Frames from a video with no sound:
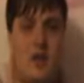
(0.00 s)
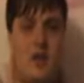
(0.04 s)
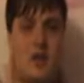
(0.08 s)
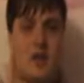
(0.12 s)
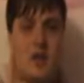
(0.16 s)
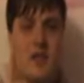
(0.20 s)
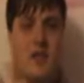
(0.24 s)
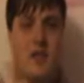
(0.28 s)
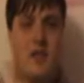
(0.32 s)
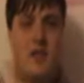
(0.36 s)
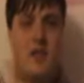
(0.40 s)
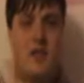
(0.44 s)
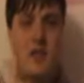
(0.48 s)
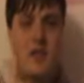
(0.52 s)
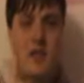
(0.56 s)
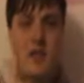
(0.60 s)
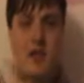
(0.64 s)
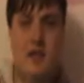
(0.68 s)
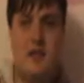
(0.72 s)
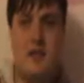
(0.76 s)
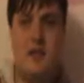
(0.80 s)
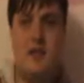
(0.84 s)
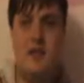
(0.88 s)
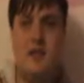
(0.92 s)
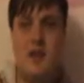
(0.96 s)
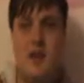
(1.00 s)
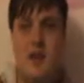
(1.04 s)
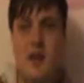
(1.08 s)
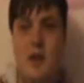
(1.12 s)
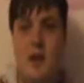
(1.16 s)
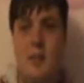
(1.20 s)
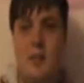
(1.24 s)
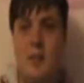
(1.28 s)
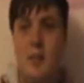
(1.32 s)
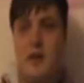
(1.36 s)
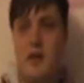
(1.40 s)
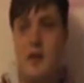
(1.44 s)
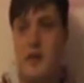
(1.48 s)
positive thing I can
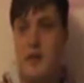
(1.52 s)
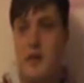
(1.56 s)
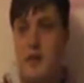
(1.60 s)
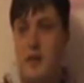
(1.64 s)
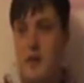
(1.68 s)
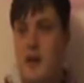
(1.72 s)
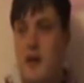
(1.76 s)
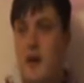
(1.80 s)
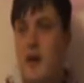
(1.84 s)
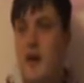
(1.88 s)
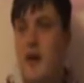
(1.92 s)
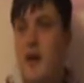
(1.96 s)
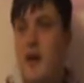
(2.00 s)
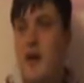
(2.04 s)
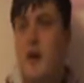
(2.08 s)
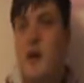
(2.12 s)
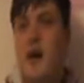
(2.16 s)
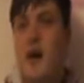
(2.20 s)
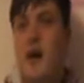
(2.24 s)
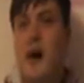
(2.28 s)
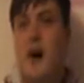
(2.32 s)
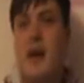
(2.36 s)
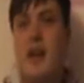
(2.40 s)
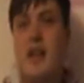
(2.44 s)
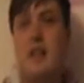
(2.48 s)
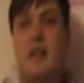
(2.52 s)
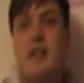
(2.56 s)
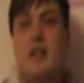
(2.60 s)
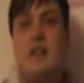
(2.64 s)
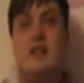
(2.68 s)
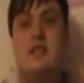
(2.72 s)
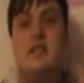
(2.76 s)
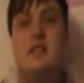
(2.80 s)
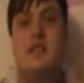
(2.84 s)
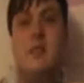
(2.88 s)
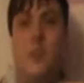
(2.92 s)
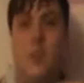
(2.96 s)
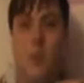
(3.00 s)
say about it. At
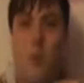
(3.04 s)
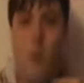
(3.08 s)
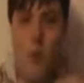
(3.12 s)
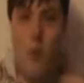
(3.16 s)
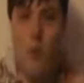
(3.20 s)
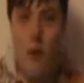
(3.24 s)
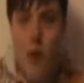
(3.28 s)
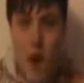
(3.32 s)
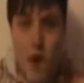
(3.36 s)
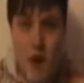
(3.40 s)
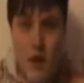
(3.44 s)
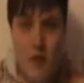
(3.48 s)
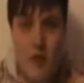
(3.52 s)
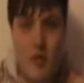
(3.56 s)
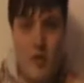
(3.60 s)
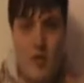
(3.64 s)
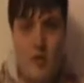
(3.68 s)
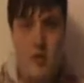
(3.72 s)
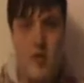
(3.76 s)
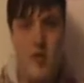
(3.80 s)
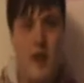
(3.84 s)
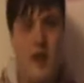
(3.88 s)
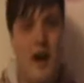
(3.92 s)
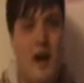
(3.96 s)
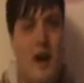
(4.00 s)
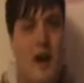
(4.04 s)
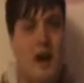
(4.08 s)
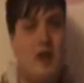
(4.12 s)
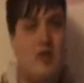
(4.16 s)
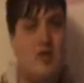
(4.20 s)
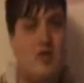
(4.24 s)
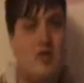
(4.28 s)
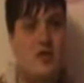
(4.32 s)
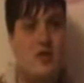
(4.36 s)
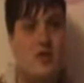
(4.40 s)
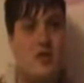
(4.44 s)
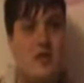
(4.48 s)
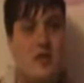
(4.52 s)
least one of the
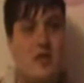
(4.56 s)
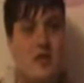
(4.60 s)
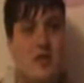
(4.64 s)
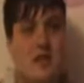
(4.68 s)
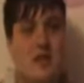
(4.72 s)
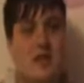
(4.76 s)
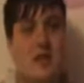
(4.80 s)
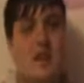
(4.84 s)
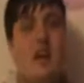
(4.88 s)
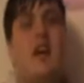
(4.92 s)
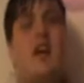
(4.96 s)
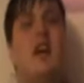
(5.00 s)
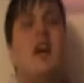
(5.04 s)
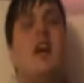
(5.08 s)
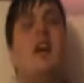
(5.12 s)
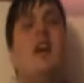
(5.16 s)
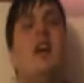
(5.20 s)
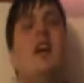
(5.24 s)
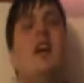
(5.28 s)
action scenes